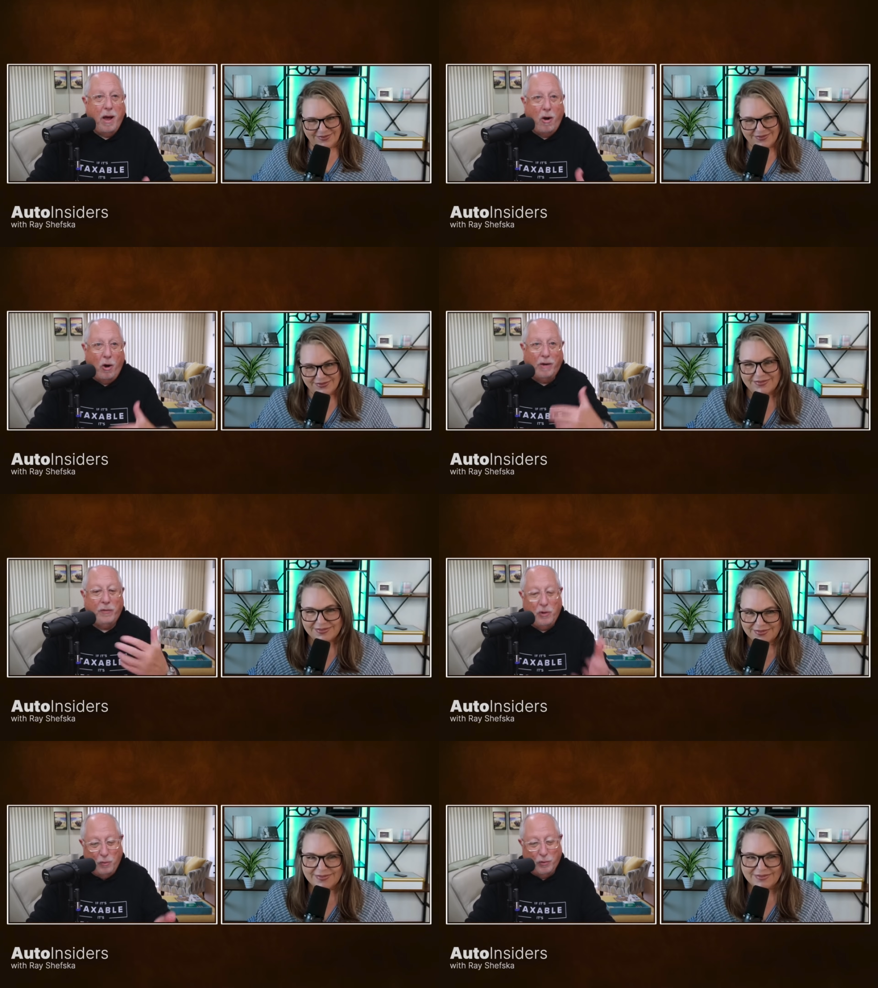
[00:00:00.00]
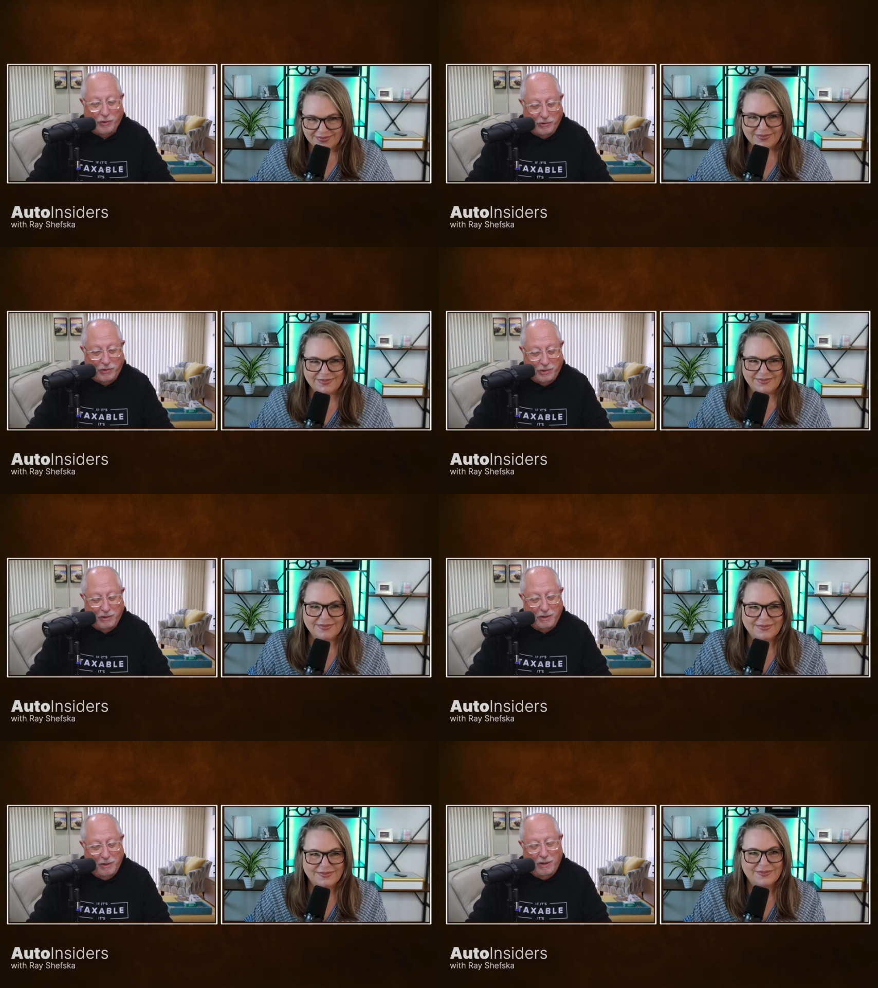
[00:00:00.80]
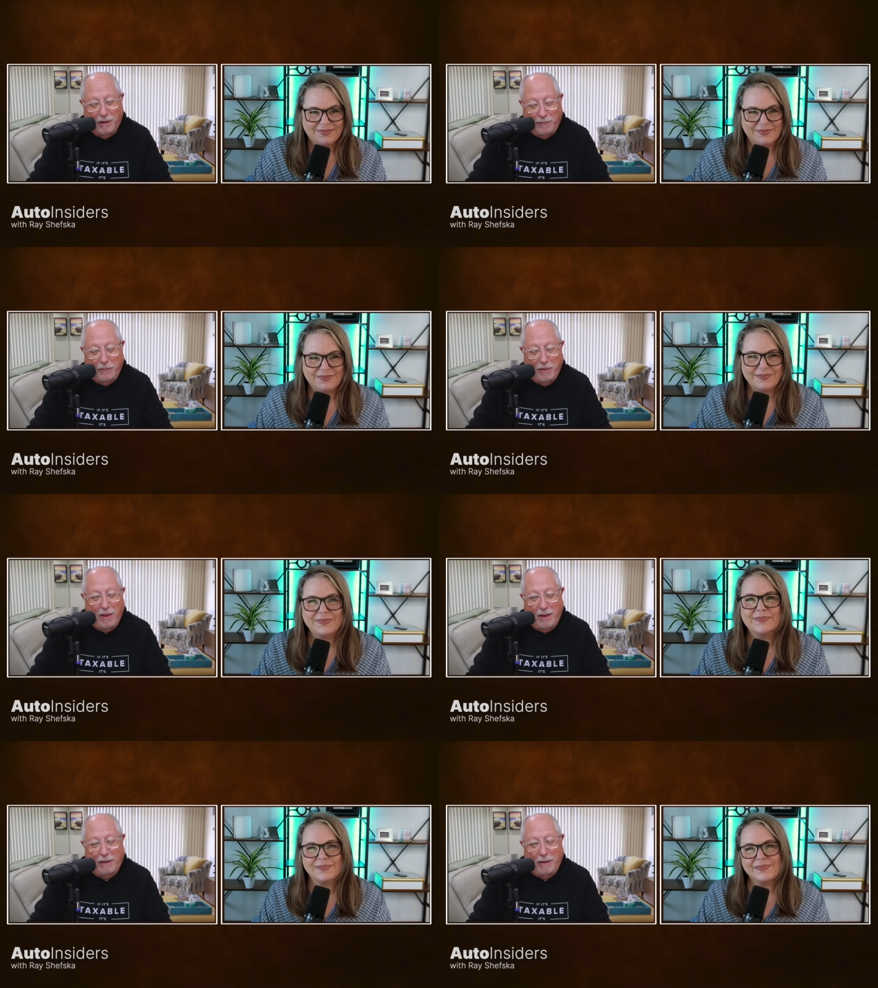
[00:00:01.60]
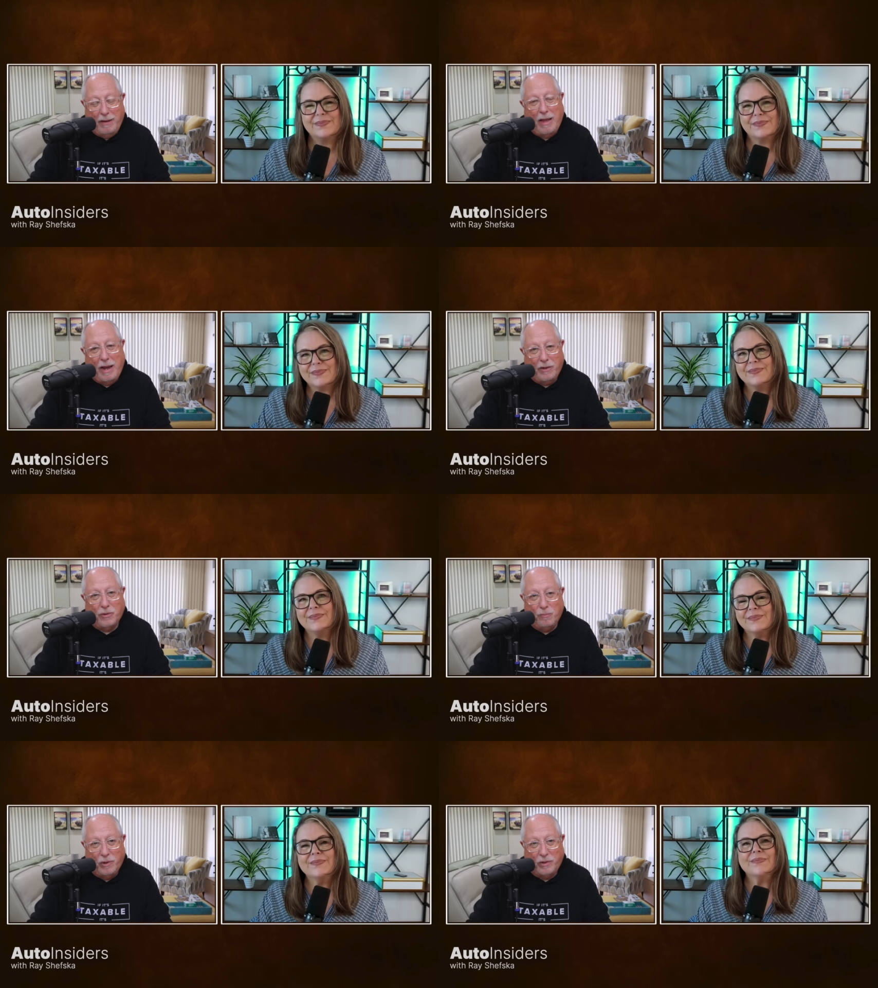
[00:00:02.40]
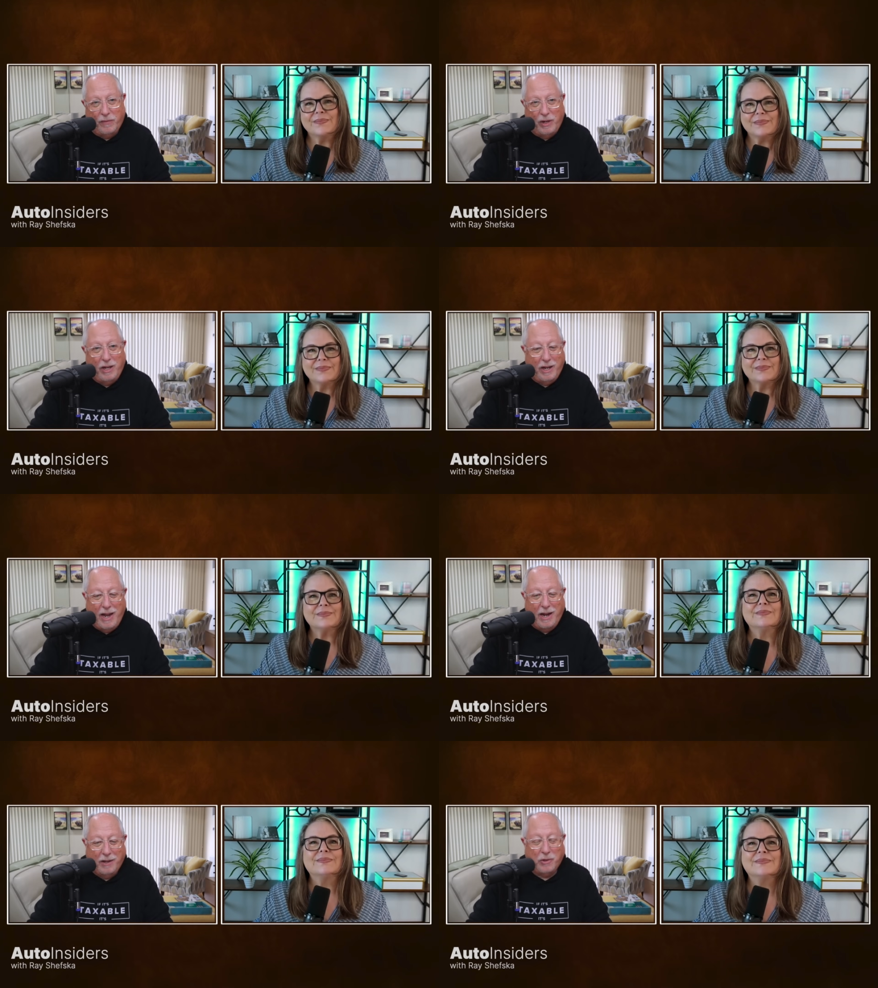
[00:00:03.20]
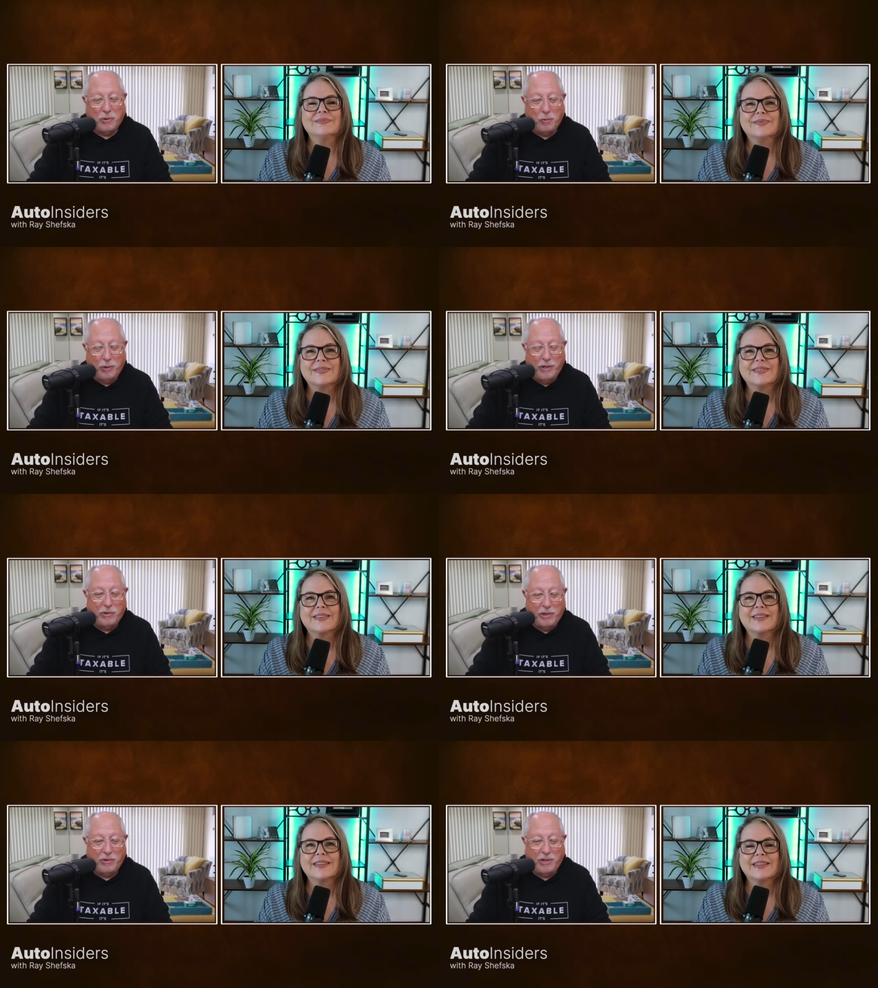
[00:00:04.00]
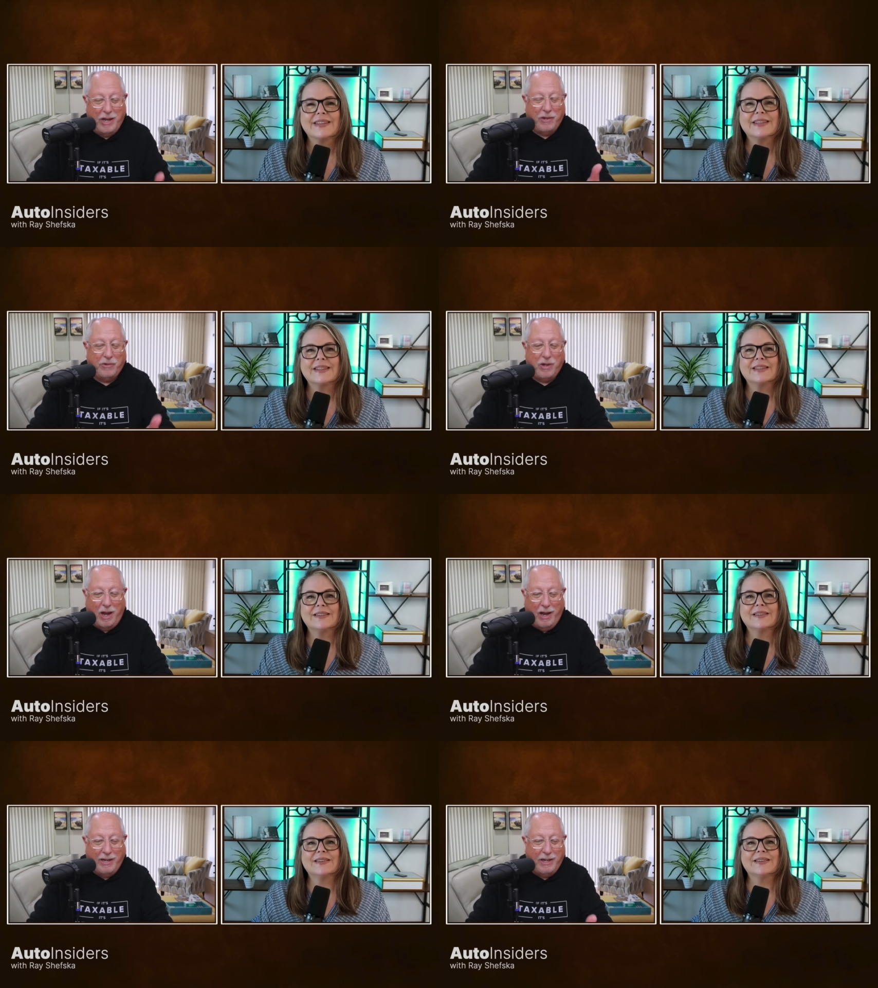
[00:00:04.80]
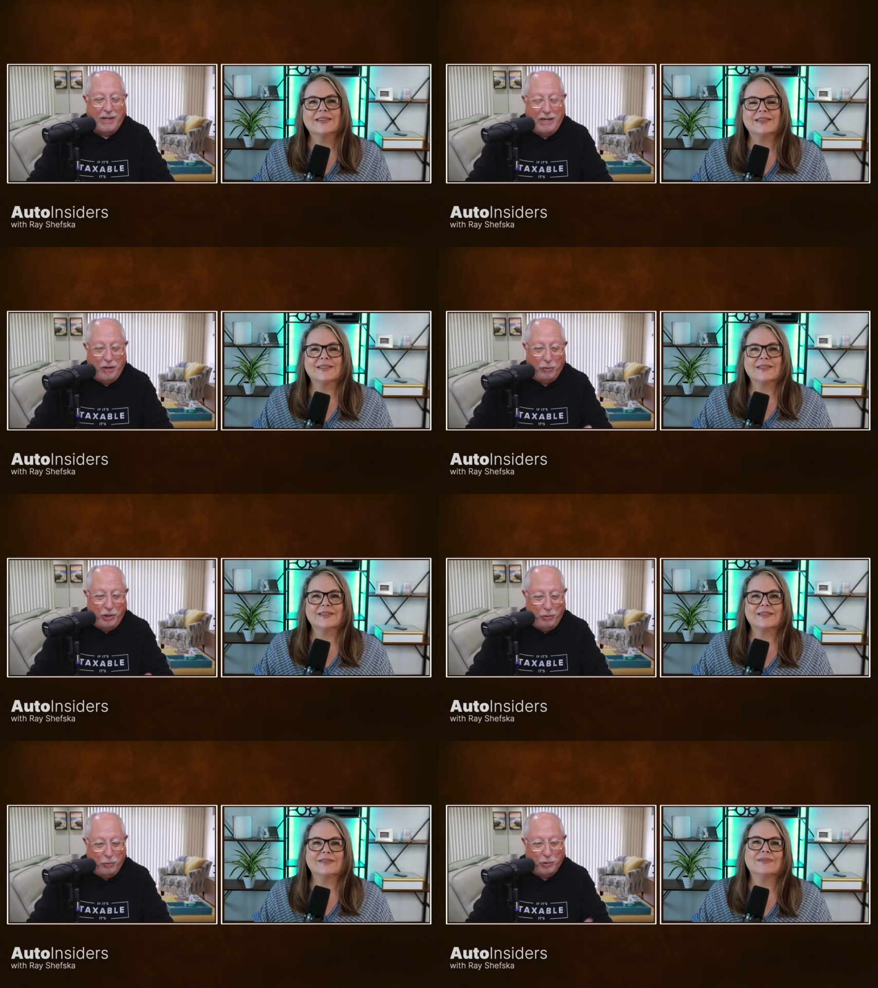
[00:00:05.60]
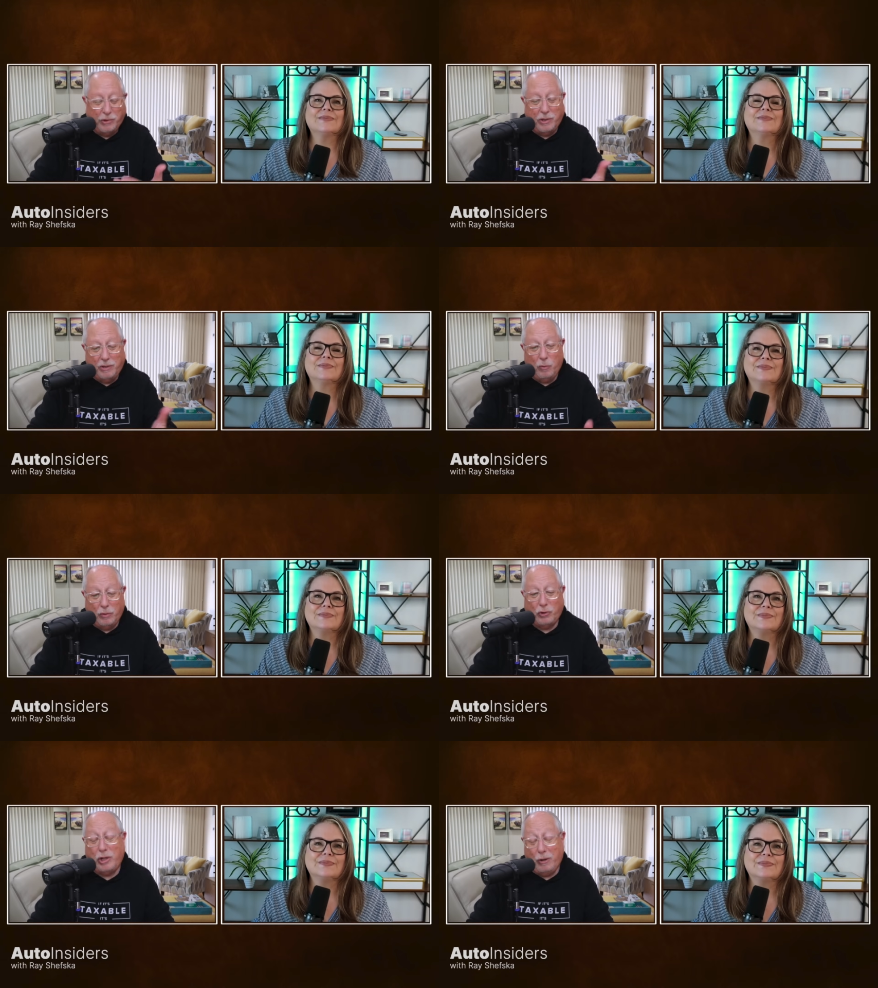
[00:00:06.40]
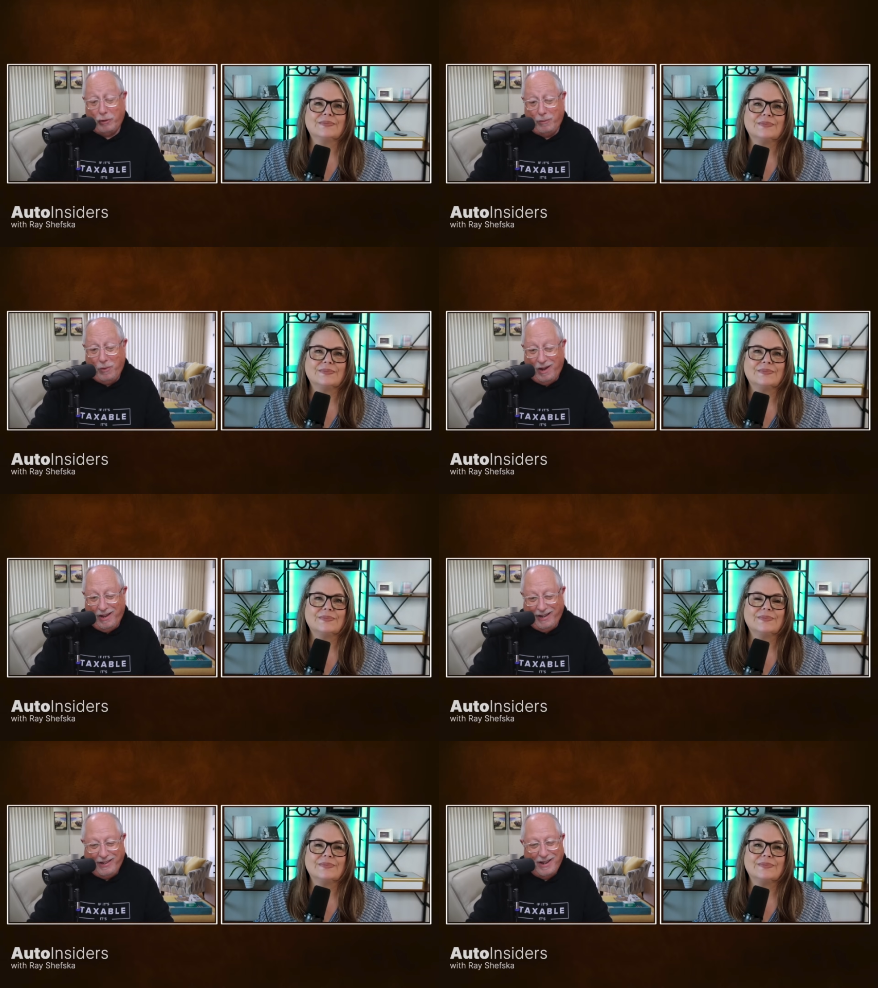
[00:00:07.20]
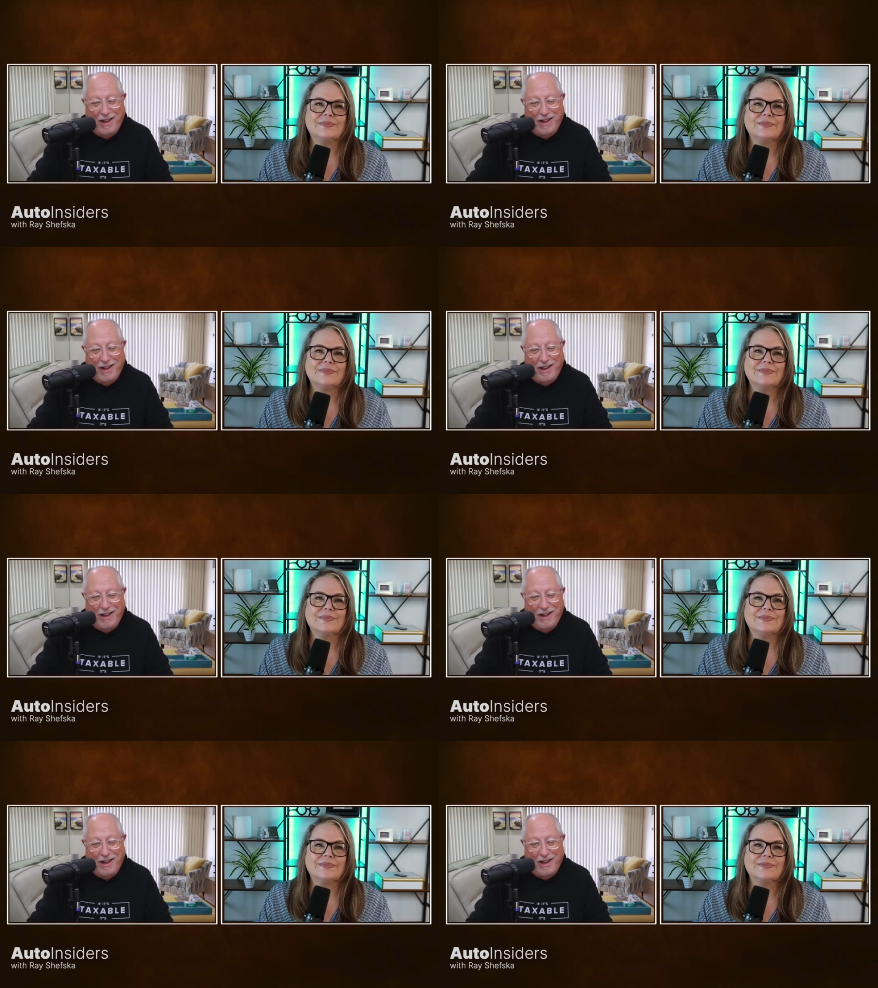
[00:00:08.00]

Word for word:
Speaker 1: our viewers um, get as much of a kick out of the stories as as I did hearing yours and well sharing mine.